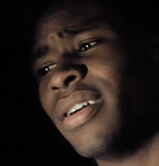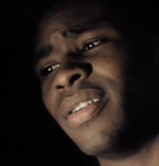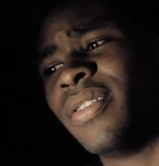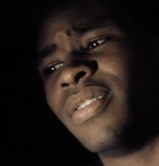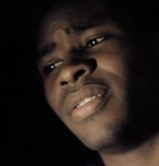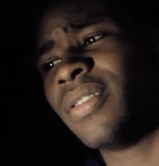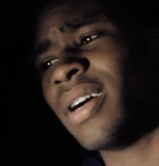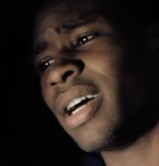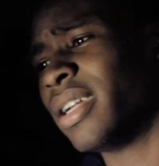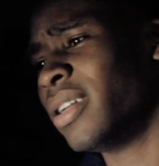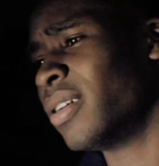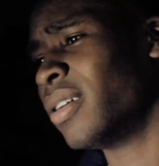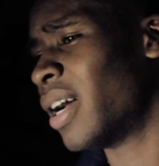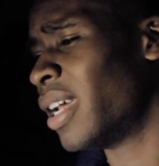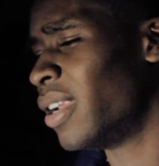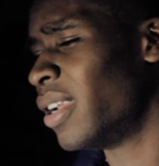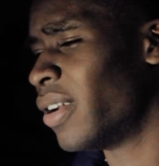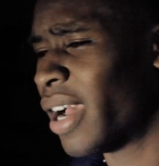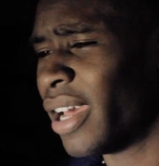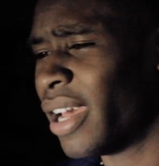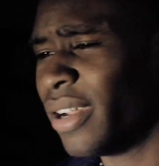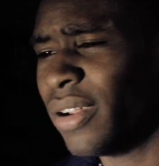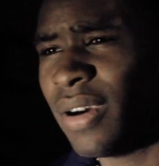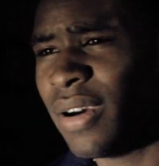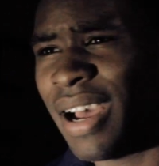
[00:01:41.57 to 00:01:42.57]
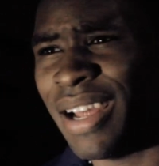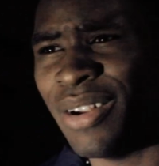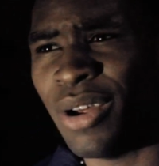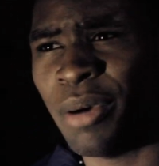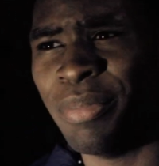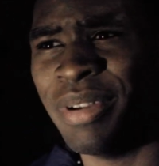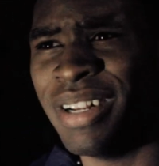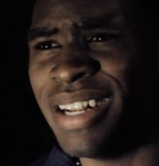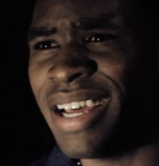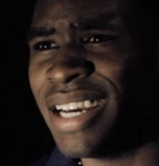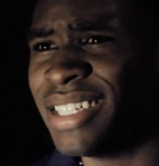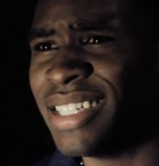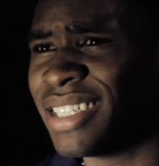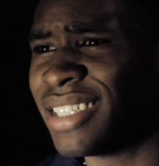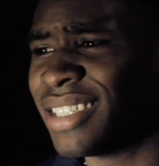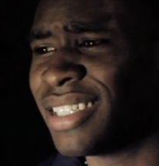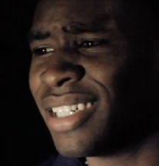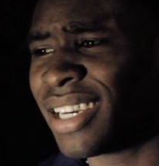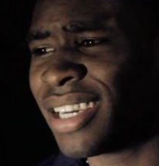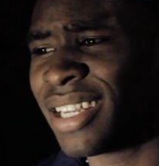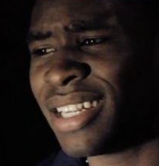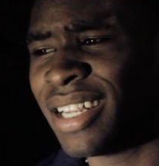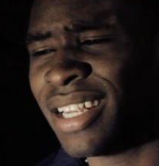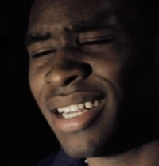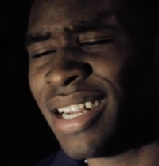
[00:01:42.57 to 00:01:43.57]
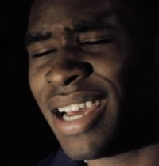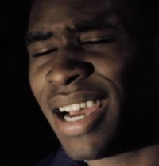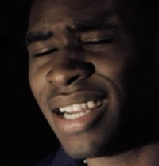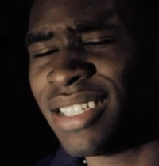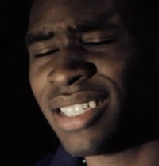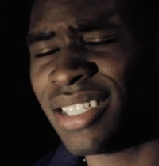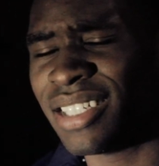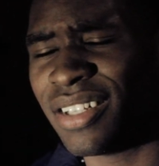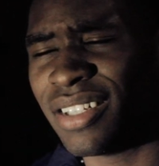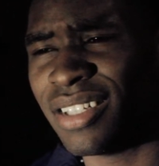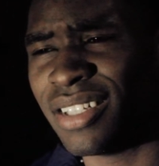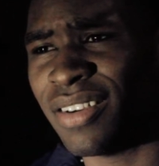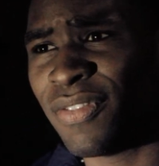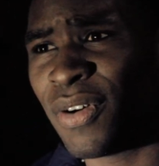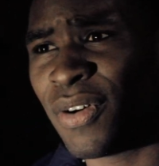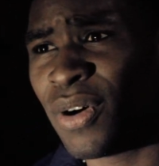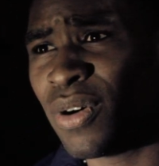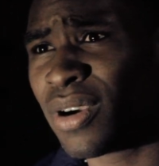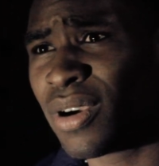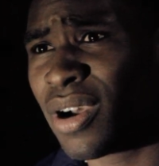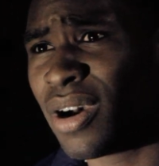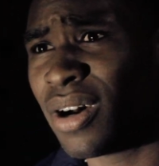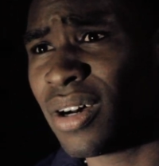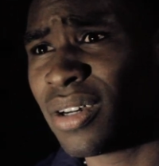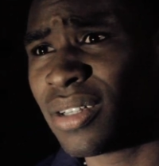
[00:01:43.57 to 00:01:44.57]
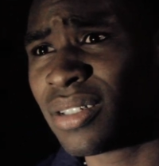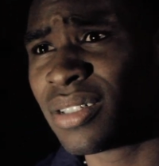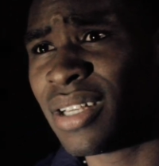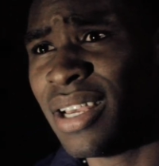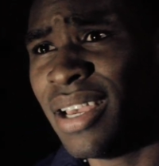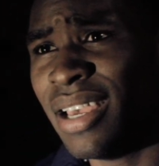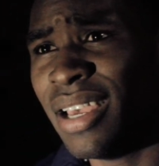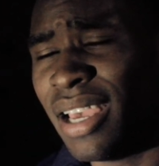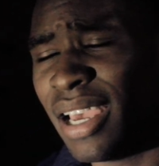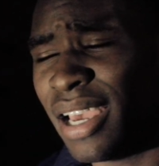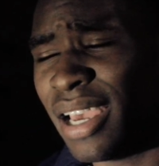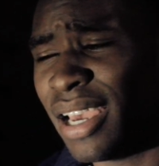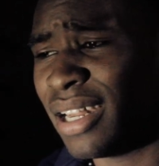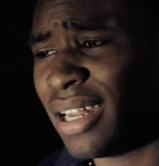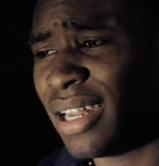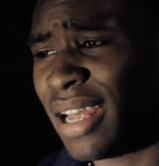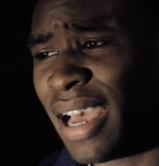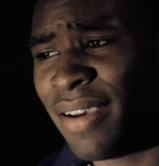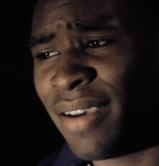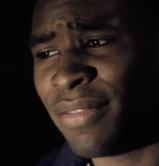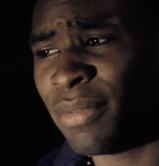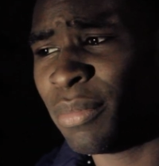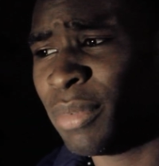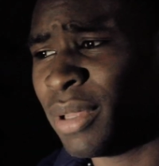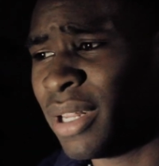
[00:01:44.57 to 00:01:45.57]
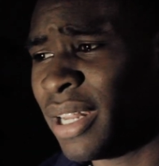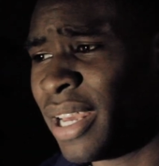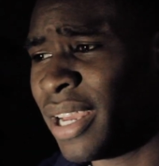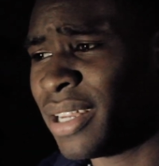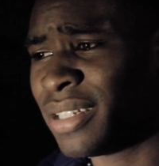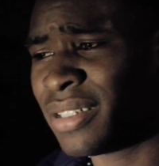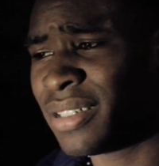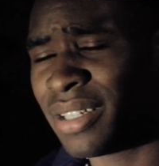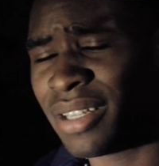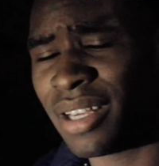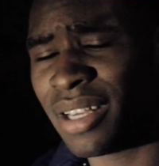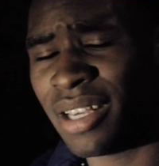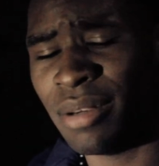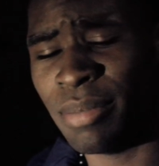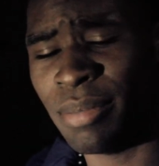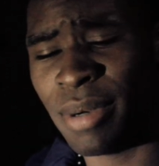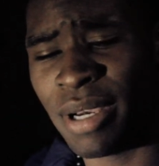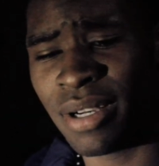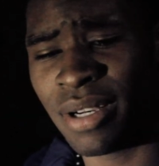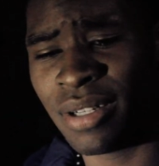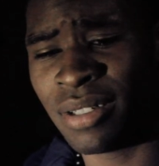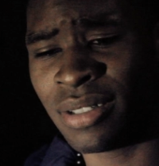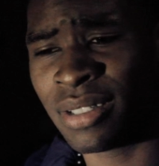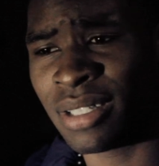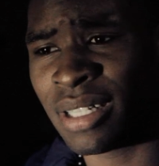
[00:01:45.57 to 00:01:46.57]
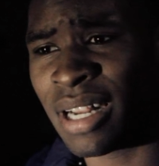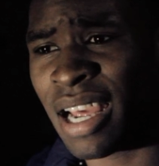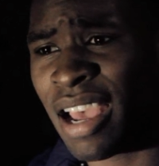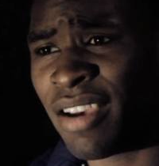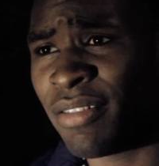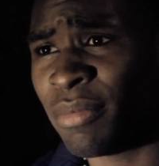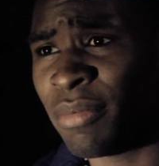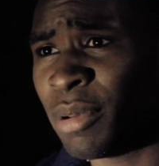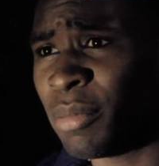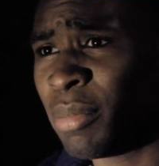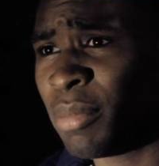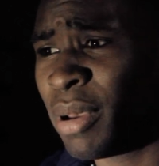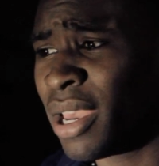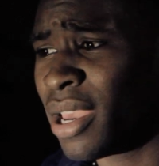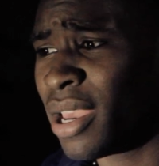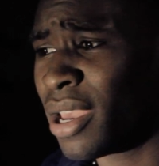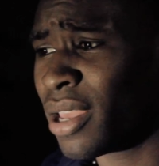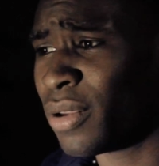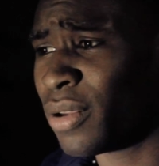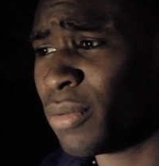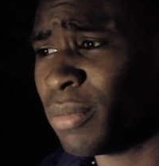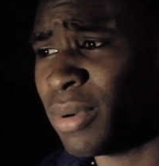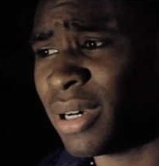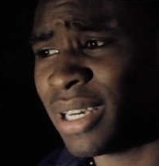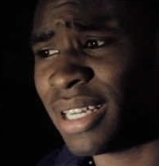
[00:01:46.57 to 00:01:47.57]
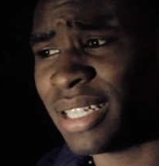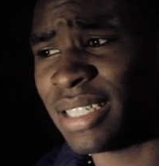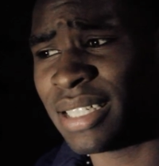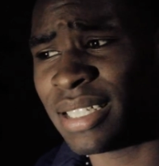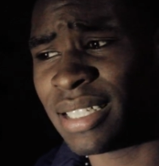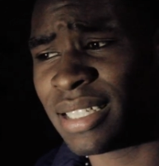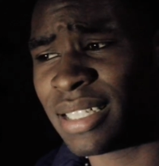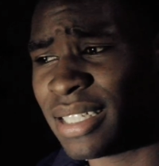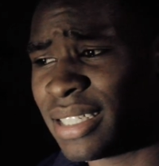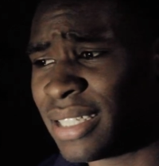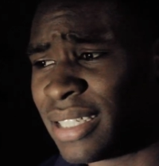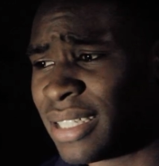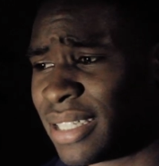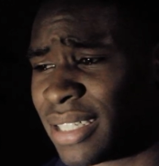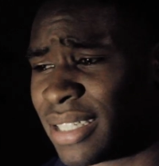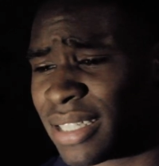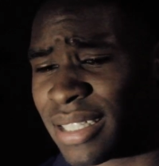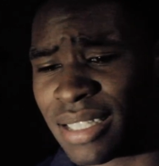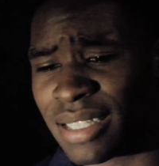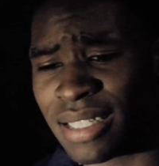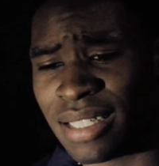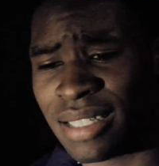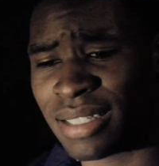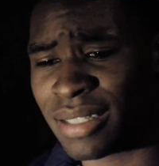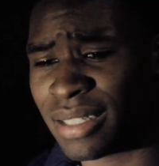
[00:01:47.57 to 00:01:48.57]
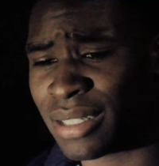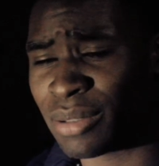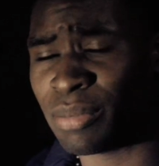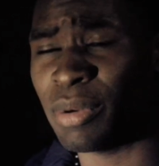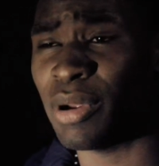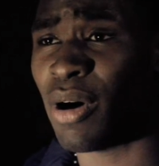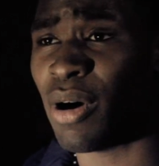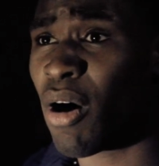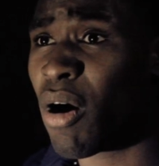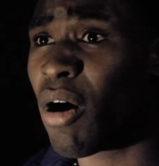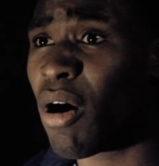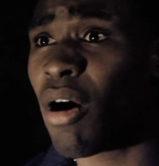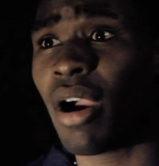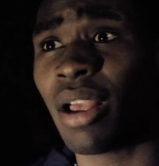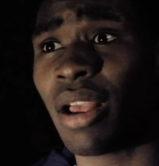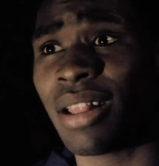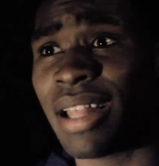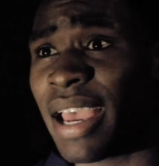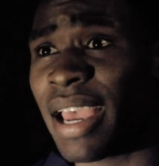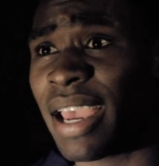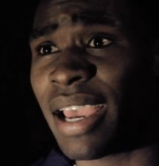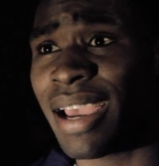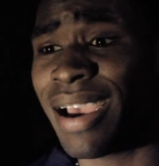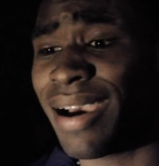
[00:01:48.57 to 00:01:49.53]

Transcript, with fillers: I know, I know, I know, I know, I know. I've been dodging, ducking, and dodging your phone calls, and I haven't been answering your emails, and I haven't been paying you. But it's, it's, it's, it's been hard.